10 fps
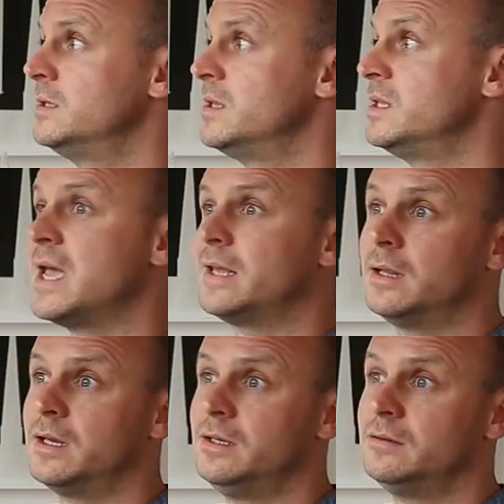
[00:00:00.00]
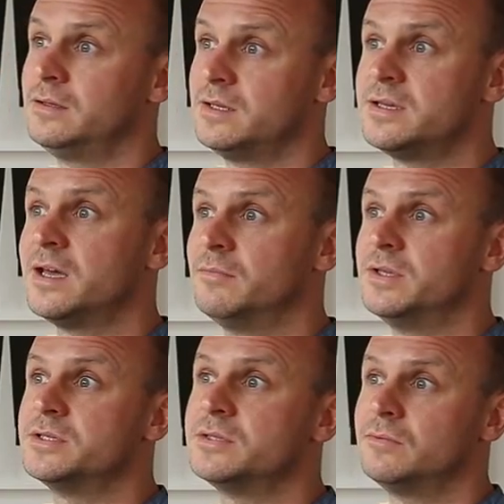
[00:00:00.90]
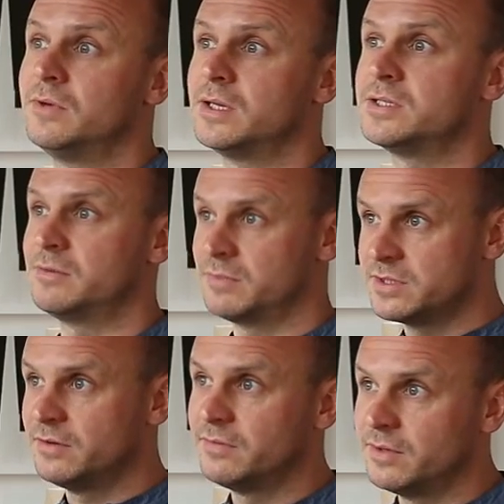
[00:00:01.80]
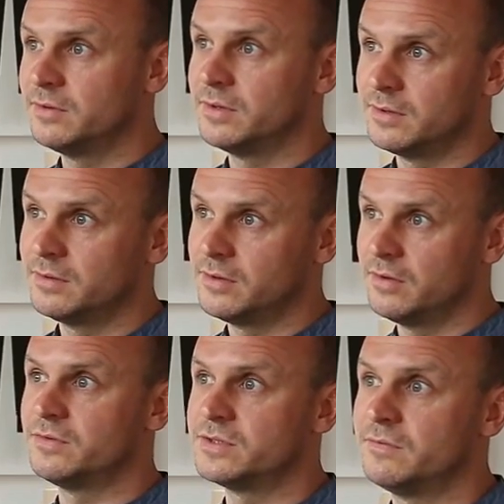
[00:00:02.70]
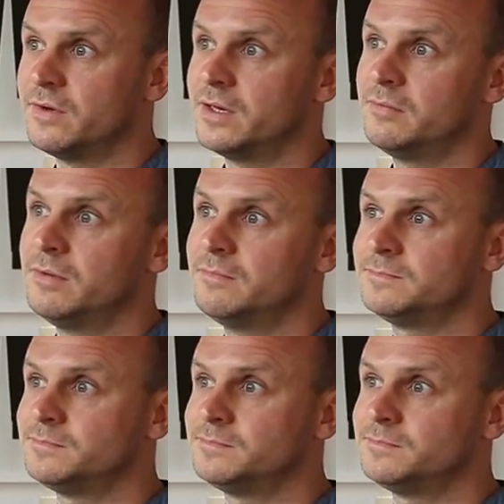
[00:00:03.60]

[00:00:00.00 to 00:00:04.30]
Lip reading: the deadline determines when I take myself out of the office environment.